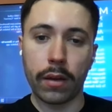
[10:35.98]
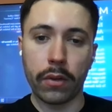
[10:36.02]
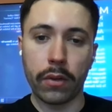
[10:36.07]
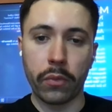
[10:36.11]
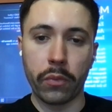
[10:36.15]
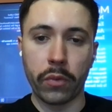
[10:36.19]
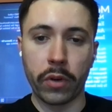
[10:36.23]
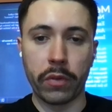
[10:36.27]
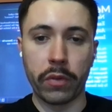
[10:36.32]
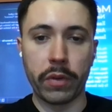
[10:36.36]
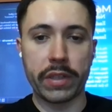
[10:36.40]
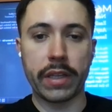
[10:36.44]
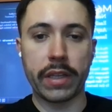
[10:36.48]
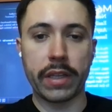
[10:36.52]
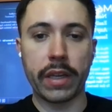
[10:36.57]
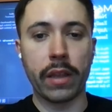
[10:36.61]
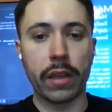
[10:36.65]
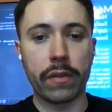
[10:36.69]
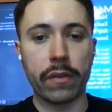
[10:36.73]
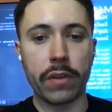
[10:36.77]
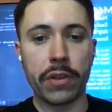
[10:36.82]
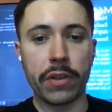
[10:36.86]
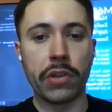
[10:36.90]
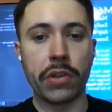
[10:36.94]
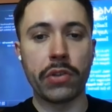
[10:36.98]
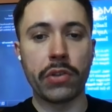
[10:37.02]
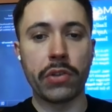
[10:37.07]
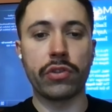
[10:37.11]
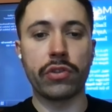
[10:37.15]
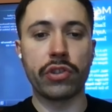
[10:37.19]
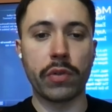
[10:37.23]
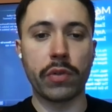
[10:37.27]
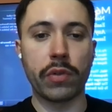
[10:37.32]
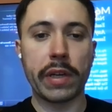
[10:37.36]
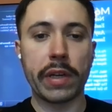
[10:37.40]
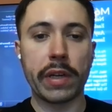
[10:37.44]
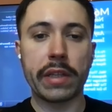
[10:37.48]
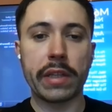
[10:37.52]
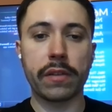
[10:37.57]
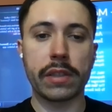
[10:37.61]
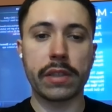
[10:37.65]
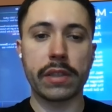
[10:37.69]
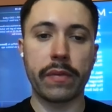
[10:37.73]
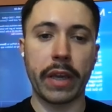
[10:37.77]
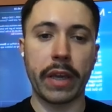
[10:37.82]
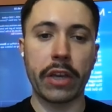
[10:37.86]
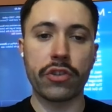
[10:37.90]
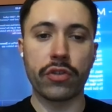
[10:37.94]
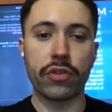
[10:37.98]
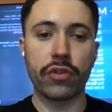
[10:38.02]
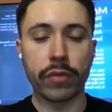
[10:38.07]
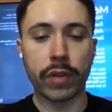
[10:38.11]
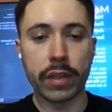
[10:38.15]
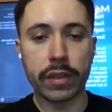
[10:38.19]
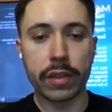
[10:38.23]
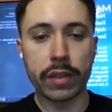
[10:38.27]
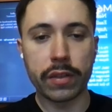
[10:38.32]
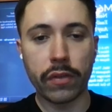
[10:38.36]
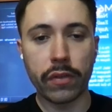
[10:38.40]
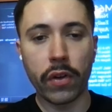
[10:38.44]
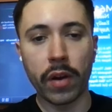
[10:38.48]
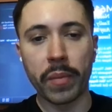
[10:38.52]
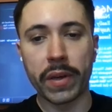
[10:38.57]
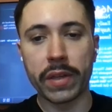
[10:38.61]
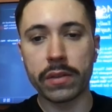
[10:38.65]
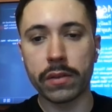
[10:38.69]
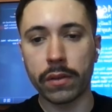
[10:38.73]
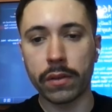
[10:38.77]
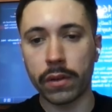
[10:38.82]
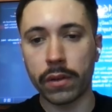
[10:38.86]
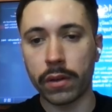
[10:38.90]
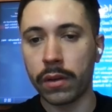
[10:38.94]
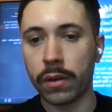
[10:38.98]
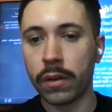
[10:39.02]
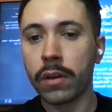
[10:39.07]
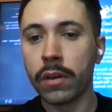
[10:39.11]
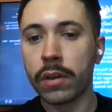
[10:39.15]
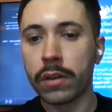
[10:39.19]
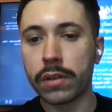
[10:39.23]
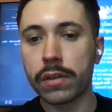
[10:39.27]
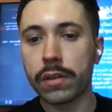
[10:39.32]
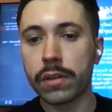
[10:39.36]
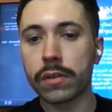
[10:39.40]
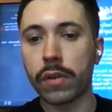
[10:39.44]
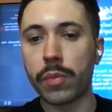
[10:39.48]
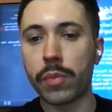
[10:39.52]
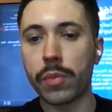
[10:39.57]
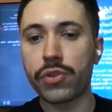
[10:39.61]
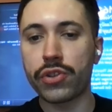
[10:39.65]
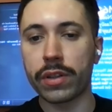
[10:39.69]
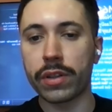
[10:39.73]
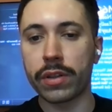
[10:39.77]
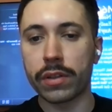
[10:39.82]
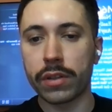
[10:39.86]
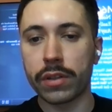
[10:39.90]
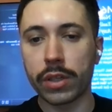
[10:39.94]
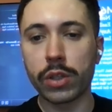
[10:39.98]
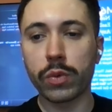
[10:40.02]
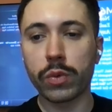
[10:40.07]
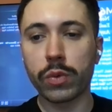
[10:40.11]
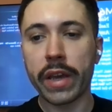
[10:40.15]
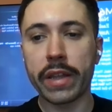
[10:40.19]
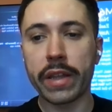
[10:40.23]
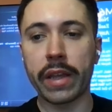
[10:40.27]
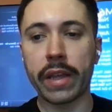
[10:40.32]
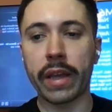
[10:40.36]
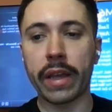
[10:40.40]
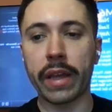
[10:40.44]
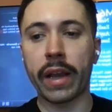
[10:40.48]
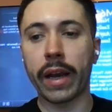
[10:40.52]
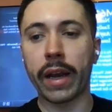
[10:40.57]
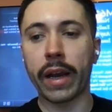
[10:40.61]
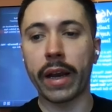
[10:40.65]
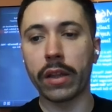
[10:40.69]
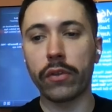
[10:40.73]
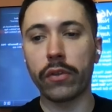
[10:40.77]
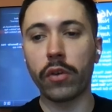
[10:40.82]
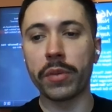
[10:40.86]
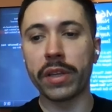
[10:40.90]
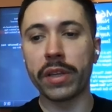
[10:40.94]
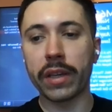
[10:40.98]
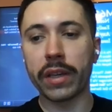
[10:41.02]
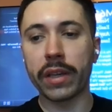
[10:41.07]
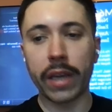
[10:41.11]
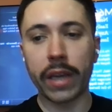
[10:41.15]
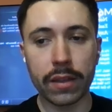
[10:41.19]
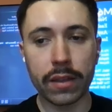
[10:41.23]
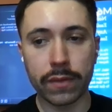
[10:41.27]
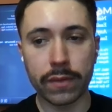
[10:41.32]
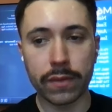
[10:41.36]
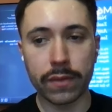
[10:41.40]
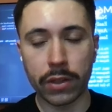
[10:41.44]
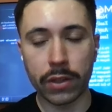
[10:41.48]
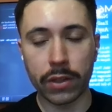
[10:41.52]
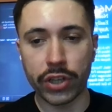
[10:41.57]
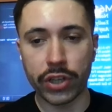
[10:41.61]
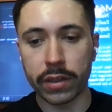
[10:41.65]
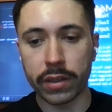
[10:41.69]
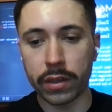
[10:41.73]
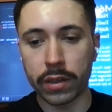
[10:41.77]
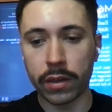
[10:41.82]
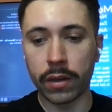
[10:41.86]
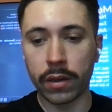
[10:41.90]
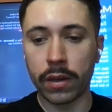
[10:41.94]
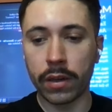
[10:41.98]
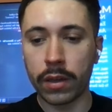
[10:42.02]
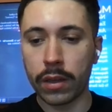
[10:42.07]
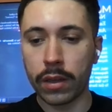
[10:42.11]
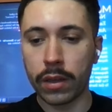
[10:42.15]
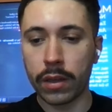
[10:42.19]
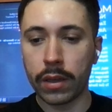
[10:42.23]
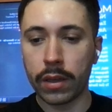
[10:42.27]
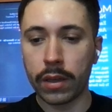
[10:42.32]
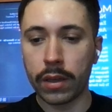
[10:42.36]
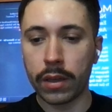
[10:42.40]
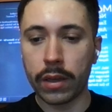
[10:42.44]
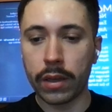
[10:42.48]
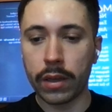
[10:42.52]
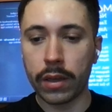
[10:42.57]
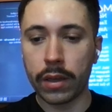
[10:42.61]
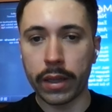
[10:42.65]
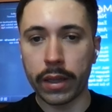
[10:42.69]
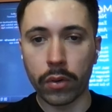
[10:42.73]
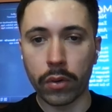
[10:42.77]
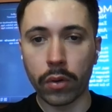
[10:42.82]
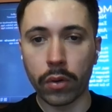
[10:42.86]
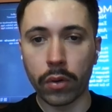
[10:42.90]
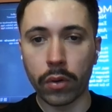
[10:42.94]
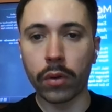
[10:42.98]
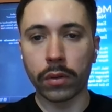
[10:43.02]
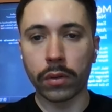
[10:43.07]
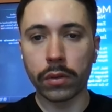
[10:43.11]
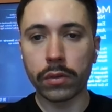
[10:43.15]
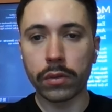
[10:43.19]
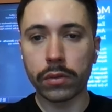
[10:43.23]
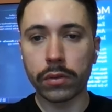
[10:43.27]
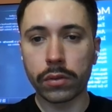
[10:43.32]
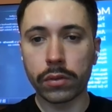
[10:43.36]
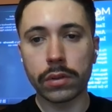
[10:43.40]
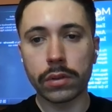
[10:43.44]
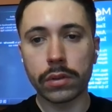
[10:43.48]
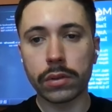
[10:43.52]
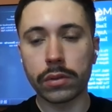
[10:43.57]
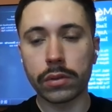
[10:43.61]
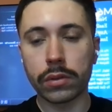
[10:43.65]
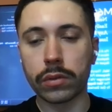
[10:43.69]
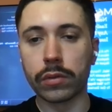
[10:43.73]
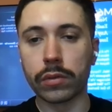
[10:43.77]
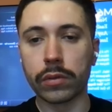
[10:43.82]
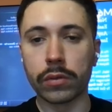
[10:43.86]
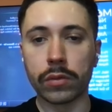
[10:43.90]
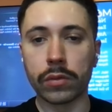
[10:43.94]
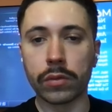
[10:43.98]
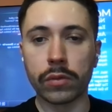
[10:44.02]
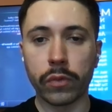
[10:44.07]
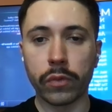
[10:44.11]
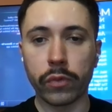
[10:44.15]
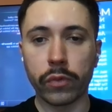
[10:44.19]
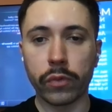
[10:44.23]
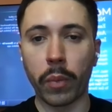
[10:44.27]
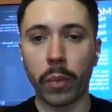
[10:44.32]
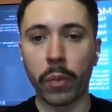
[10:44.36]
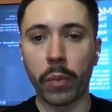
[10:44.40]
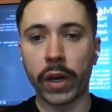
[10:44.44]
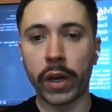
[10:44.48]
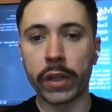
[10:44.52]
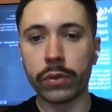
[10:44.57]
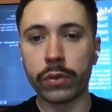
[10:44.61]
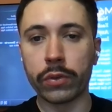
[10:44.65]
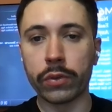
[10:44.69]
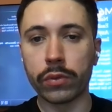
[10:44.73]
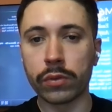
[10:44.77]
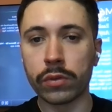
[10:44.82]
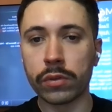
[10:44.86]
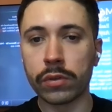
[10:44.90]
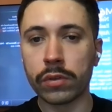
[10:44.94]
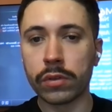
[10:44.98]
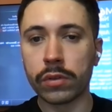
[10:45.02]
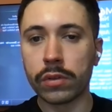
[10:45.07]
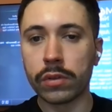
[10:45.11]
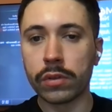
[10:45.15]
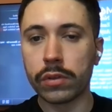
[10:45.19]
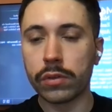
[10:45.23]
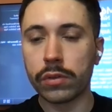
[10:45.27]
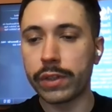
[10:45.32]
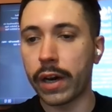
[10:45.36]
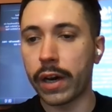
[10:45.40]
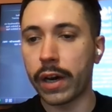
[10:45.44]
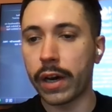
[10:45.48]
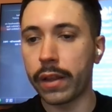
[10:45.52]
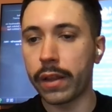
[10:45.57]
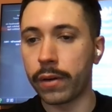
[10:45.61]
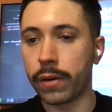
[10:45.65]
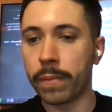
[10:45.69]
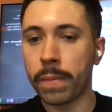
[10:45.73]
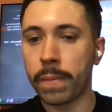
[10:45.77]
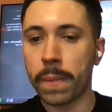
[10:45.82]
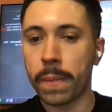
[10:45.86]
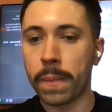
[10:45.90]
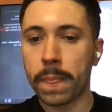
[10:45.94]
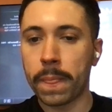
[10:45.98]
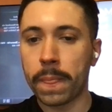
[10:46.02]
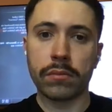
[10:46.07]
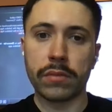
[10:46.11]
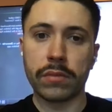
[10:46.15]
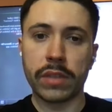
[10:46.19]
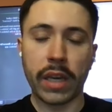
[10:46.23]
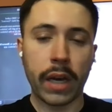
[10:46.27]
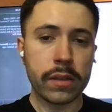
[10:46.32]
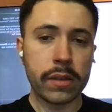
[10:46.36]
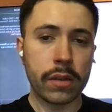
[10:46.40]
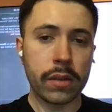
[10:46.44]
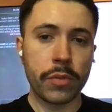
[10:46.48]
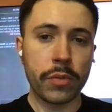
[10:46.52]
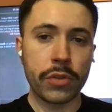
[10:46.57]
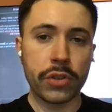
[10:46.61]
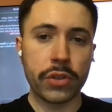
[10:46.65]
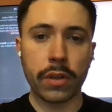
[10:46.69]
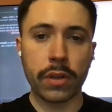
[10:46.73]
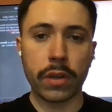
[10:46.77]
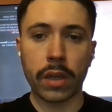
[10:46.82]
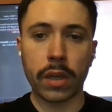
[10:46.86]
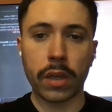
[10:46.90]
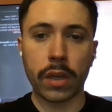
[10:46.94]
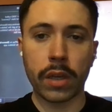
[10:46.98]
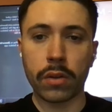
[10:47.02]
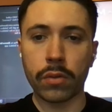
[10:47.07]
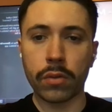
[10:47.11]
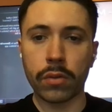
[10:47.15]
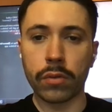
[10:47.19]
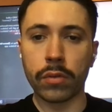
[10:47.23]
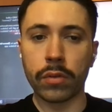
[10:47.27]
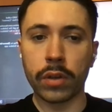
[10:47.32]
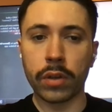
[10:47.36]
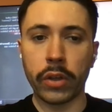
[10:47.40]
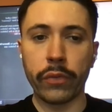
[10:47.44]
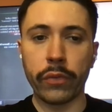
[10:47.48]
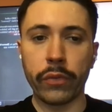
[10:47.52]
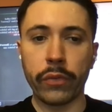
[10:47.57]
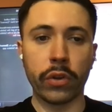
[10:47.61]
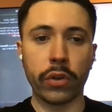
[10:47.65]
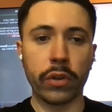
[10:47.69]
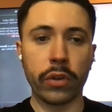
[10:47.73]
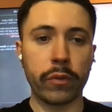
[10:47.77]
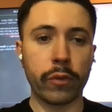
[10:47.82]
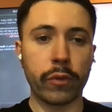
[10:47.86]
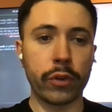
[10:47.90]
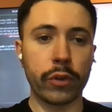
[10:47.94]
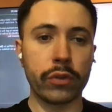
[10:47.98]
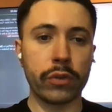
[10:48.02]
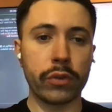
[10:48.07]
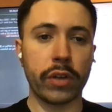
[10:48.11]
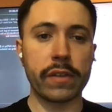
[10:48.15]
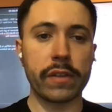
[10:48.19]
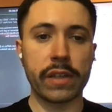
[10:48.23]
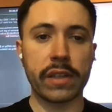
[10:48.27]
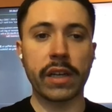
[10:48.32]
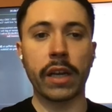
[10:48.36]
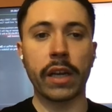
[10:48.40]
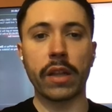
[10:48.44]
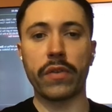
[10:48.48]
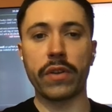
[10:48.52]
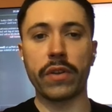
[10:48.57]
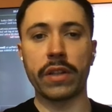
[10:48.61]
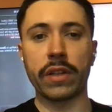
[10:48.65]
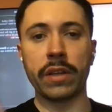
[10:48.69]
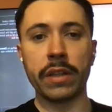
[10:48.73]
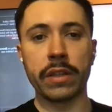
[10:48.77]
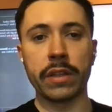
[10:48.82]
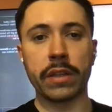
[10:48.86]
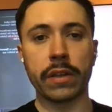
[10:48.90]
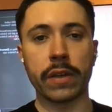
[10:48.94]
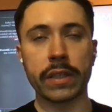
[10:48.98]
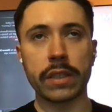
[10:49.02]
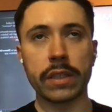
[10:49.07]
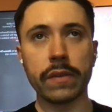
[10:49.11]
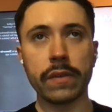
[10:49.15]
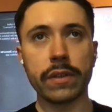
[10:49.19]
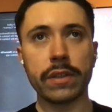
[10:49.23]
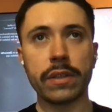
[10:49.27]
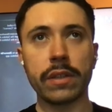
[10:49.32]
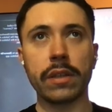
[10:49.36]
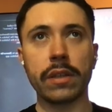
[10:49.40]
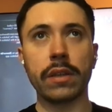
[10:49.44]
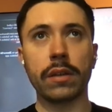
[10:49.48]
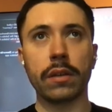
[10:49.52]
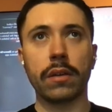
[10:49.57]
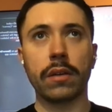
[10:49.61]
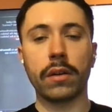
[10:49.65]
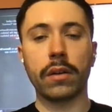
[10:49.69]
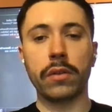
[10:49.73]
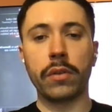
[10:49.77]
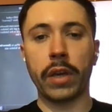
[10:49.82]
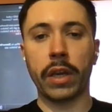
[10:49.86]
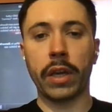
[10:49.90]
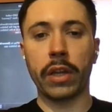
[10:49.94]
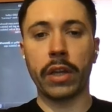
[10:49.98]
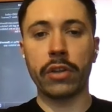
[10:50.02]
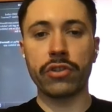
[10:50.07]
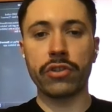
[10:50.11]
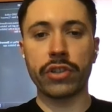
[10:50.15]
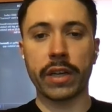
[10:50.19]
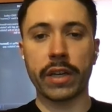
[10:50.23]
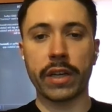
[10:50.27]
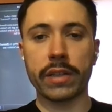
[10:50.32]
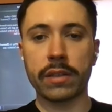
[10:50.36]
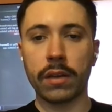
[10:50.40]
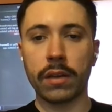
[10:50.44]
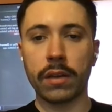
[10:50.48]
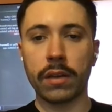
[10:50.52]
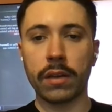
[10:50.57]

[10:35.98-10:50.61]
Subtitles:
where we say that we need to generate a classification criteria based on the description. This way they kind of communicate with each other and they go from one to the other. The other option you can do, if you don't want to have this kind of an interactivity, you can just